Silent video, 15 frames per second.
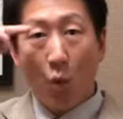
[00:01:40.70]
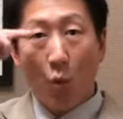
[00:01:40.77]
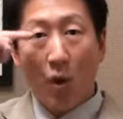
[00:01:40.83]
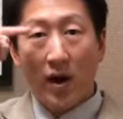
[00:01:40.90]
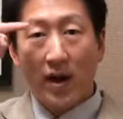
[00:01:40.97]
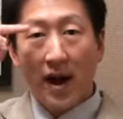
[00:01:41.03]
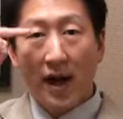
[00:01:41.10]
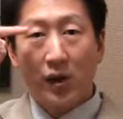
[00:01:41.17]

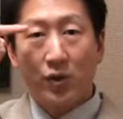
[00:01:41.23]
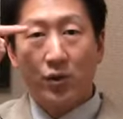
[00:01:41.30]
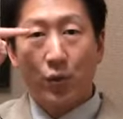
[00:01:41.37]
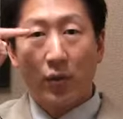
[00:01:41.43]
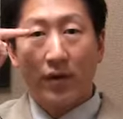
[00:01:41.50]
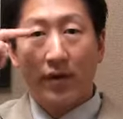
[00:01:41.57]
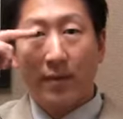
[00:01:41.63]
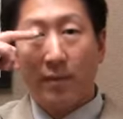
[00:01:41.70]
one iris
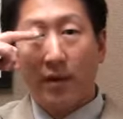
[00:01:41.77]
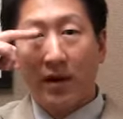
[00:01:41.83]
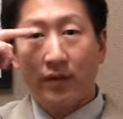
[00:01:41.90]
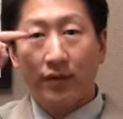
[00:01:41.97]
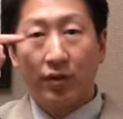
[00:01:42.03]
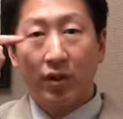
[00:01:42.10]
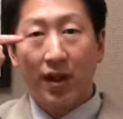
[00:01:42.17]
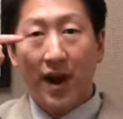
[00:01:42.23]
width
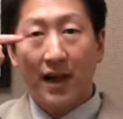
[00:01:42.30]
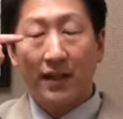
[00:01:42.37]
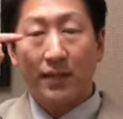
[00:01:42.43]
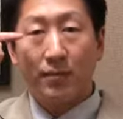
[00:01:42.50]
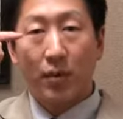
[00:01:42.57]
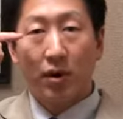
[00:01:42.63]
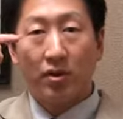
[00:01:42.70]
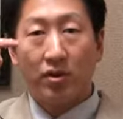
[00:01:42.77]
above your
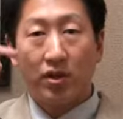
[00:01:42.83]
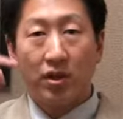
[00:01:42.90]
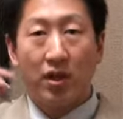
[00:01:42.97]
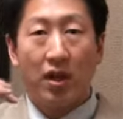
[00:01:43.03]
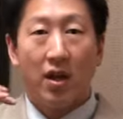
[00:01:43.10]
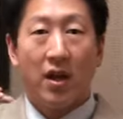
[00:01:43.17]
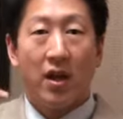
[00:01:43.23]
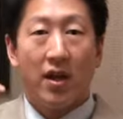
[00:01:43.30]
eyelid margin,
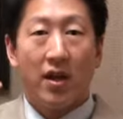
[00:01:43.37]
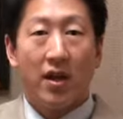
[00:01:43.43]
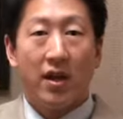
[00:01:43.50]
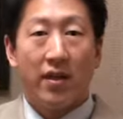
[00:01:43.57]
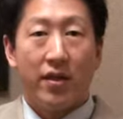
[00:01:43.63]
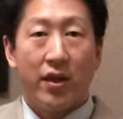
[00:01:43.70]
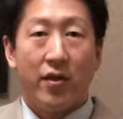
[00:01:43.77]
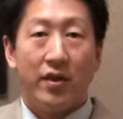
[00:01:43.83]

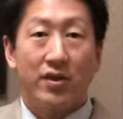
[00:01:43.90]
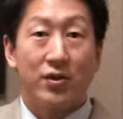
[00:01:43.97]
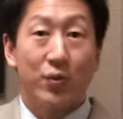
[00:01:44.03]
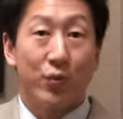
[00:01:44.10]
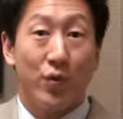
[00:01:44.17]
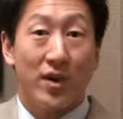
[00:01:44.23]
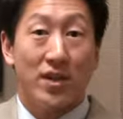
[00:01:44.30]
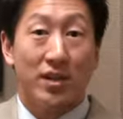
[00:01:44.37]
there is a
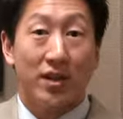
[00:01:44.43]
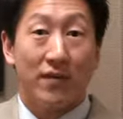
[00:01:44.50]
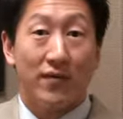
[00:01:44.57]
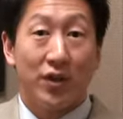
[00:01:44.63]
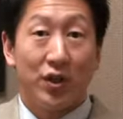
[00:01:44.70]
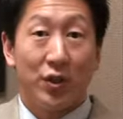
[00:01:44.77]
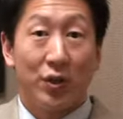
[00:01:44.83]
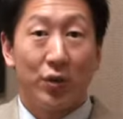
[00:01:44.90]
risk of
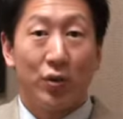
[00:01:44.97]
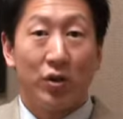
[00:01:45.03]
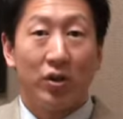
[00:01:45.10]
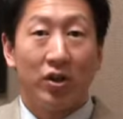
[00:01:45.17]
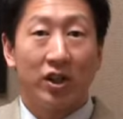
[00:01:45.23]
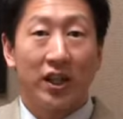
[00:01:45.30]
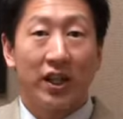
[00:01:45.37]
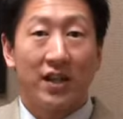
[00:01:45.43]
you
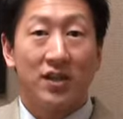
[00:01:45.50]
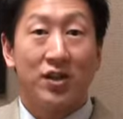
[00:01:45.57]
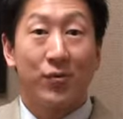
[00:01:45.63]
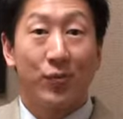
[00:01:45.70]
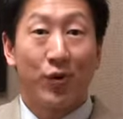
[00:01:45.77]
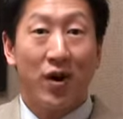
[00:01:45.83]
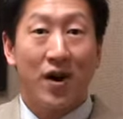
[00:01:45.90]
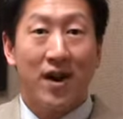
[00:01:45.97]
looking
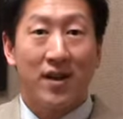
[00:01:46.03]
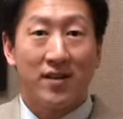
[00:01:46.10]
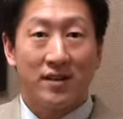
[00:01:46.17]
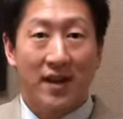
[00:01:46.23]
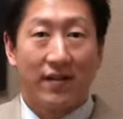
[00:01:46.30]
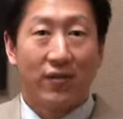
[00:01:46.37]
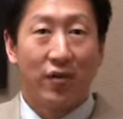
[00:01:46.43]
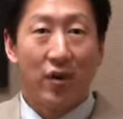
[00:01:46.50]
surprised
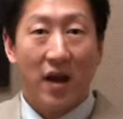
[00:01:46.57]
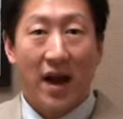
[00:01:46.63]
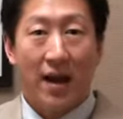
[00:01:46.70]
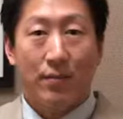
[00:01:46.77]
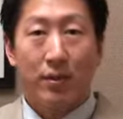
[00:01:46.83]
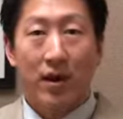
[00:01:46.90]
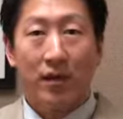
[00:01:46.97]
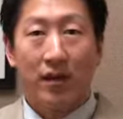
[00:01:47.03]
after an
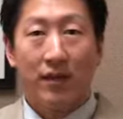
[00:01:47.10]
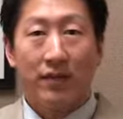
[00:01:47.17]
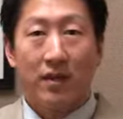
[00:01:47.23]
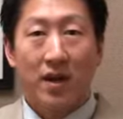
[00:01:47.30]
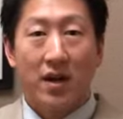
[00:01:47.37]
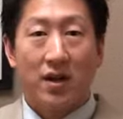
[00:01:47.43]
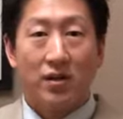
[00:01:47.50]
eyebrow lift.